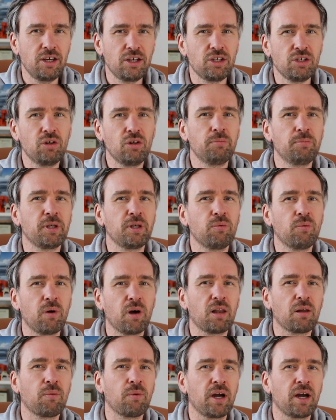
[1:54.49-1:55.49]
you'll be
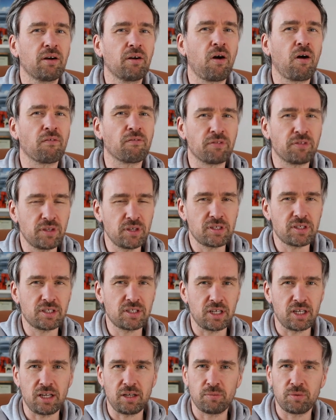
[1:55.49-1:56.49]
well aware of this
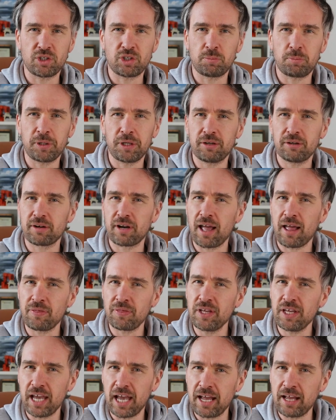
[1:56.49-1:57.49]
scene, which appeared at
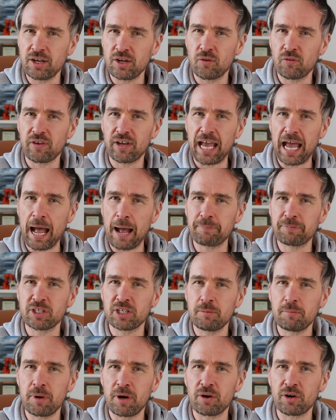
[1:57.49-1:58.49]
the end of Captain
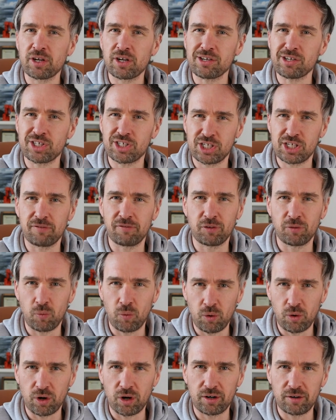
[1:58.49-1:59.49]
America: Civil
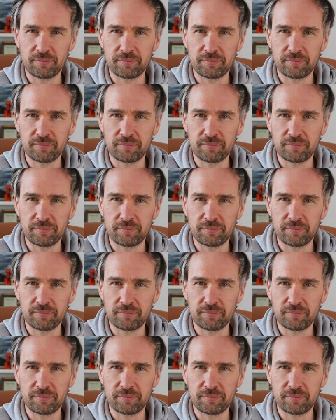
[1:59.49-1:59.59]
War.